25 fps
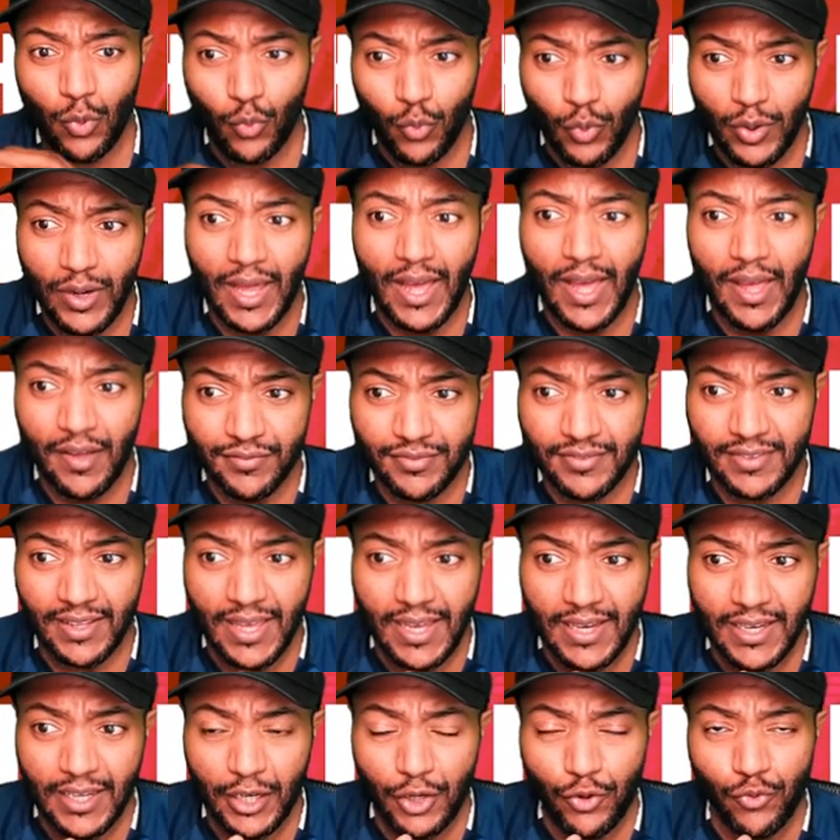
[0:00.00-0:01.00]
Would I have
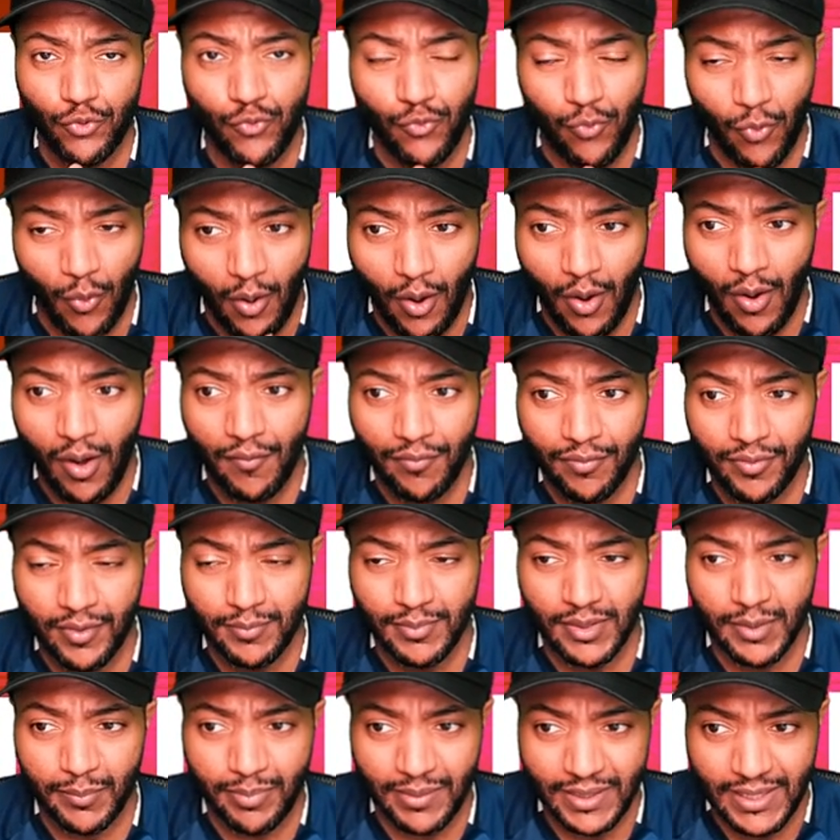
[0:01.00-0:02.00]
taken a draw
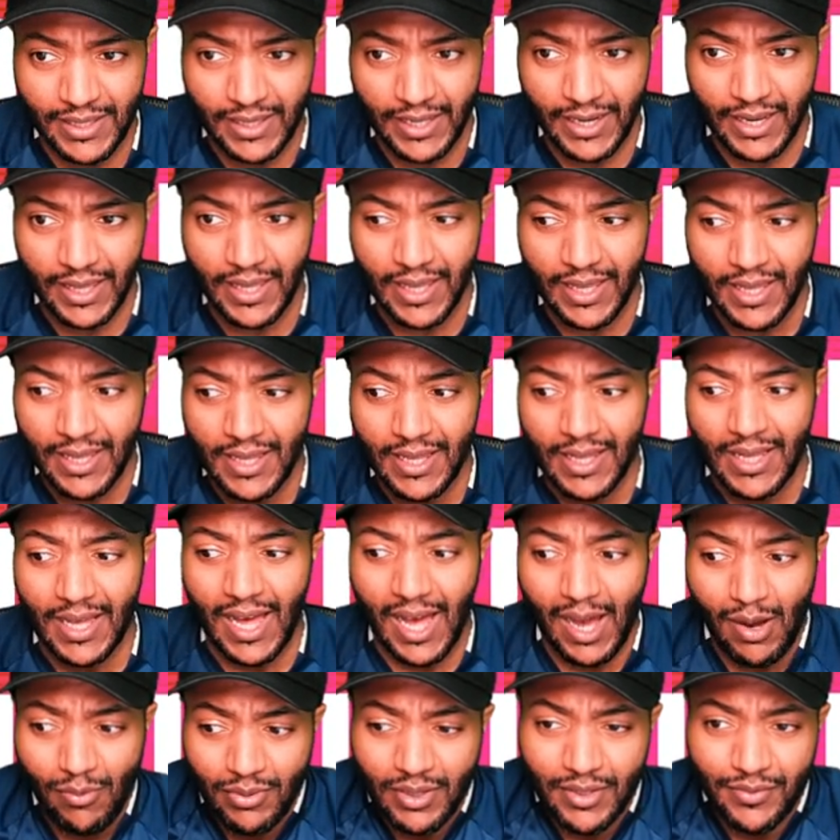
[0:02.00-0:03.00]
from the beginning?
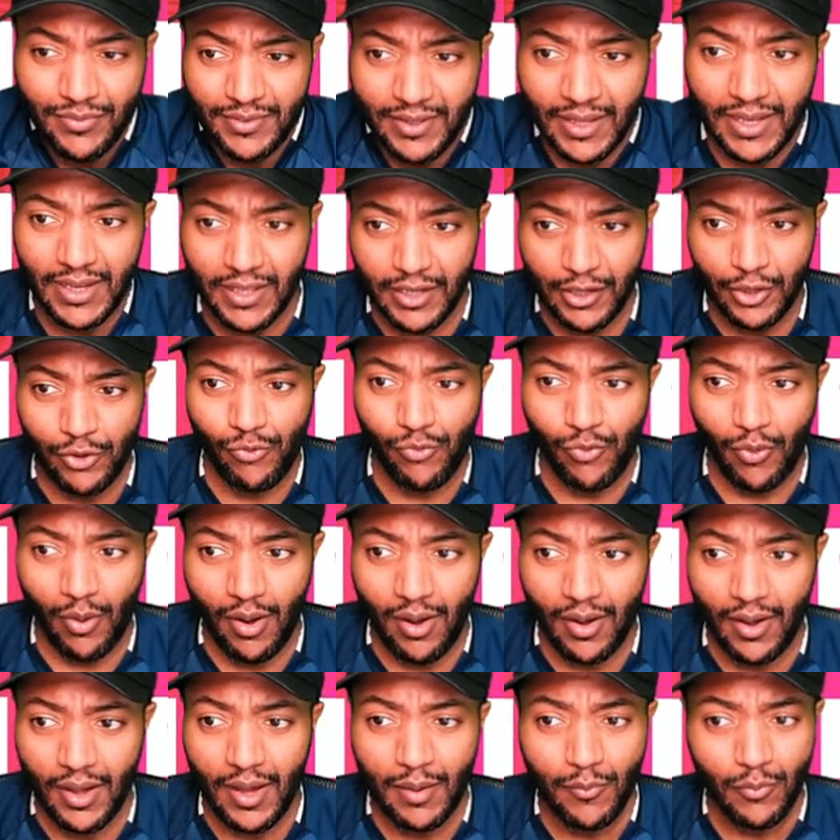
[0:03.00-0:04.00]
I would have taken a
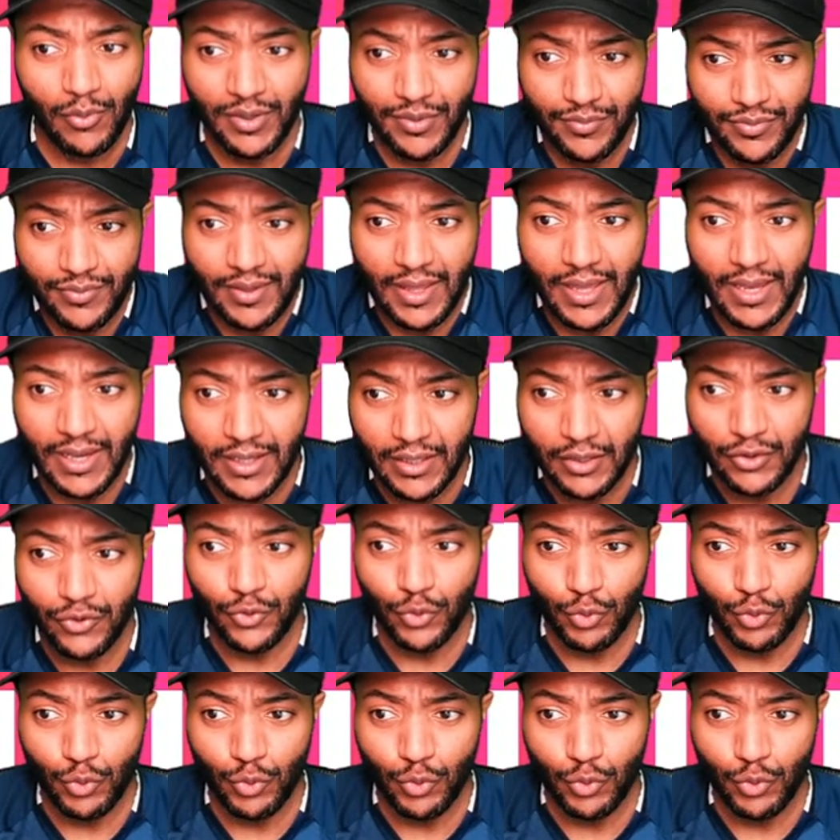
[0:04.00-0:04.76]
draw. I would have taken